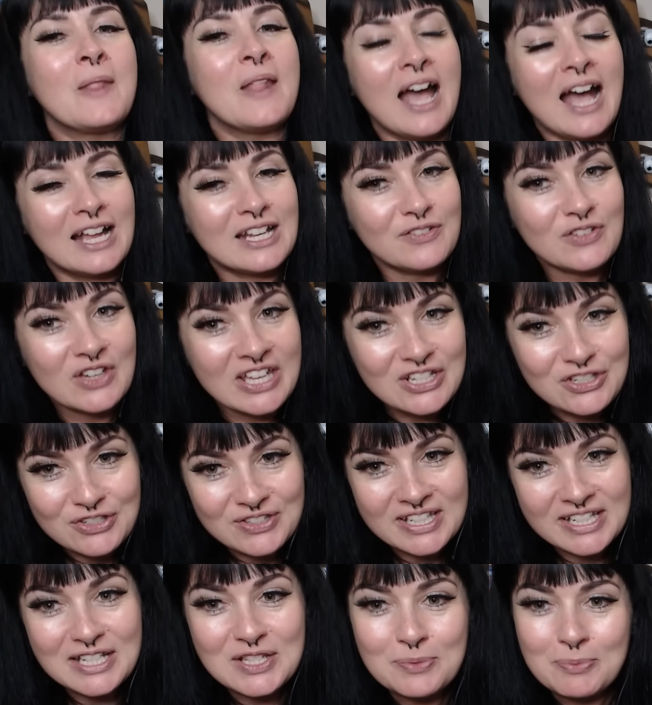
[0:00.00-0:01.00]
And if you're
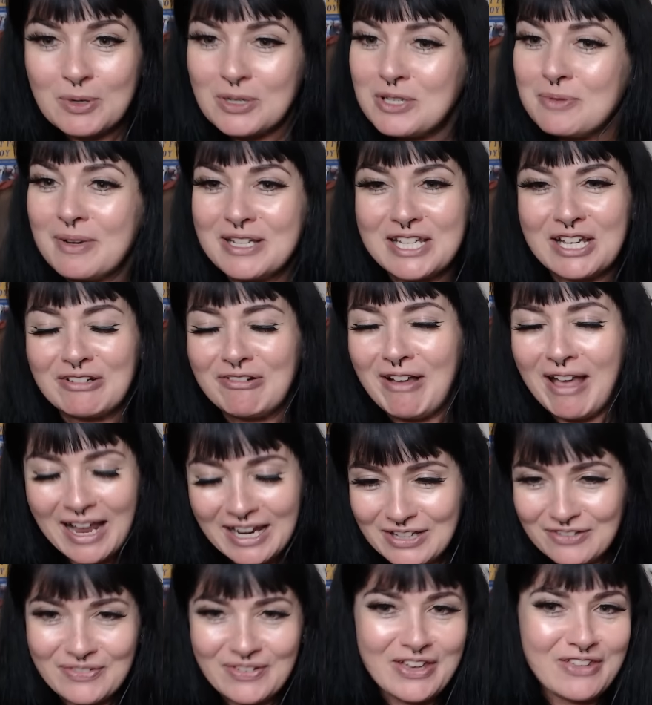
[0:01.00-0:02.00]
interested in supporting my channel
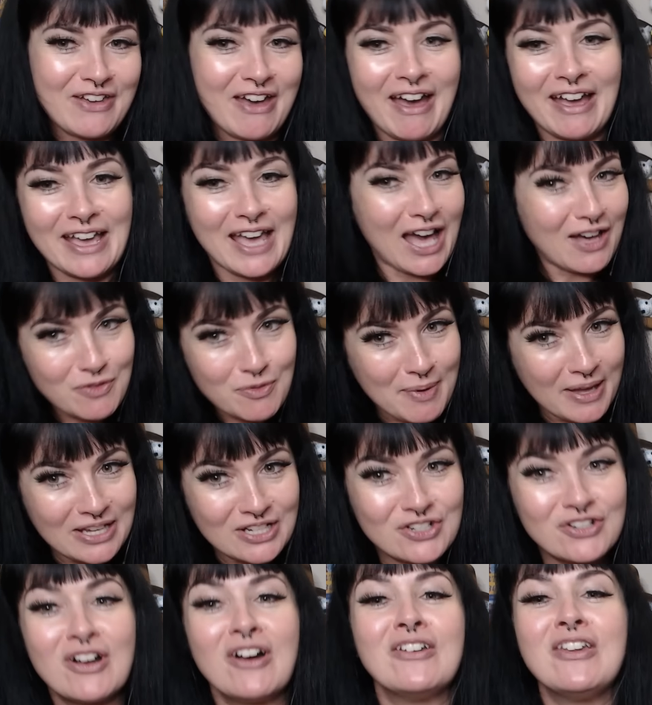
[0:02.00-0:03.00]
any further, I have a
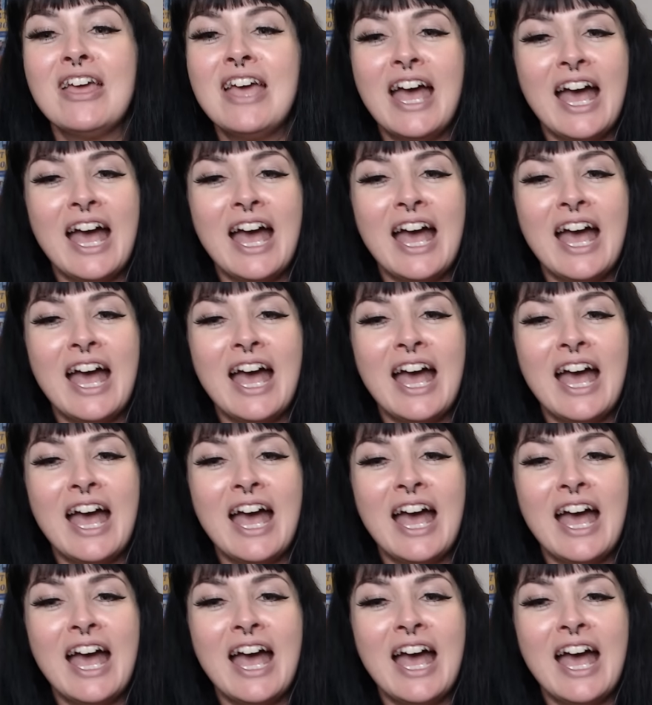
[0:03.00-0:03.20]
Patreon,